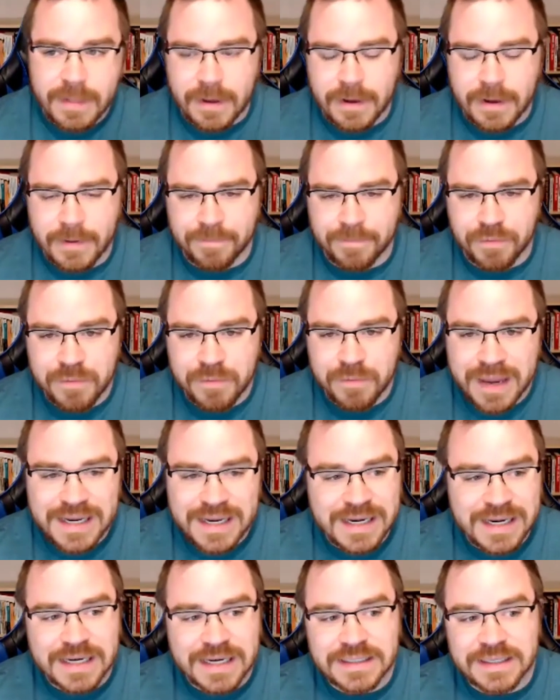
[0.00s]
may
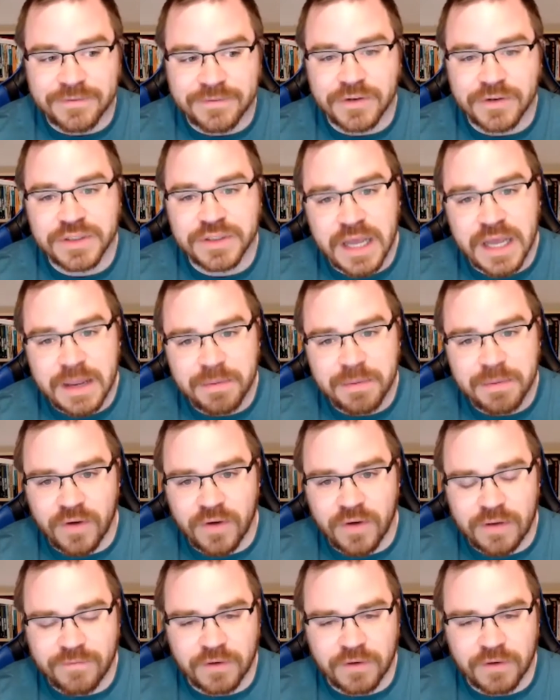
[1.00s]
need a different type of
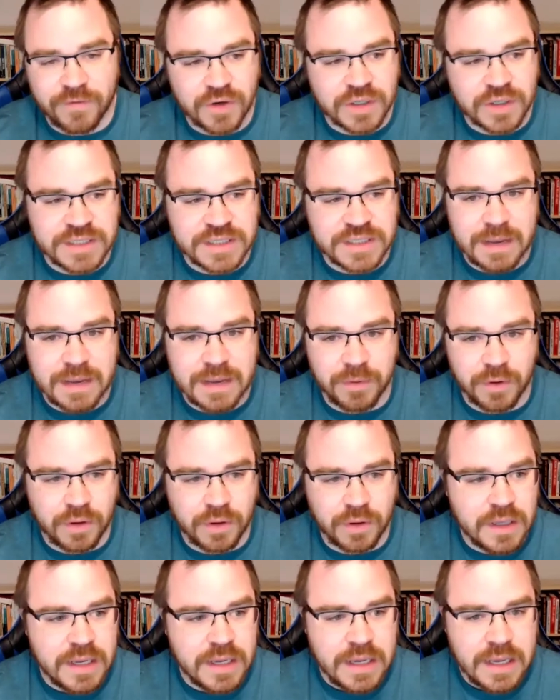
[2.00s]
offer, for
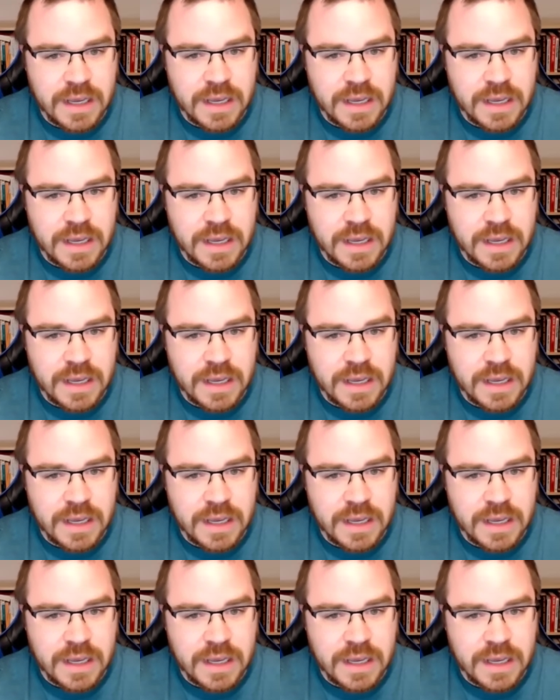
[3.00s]
example,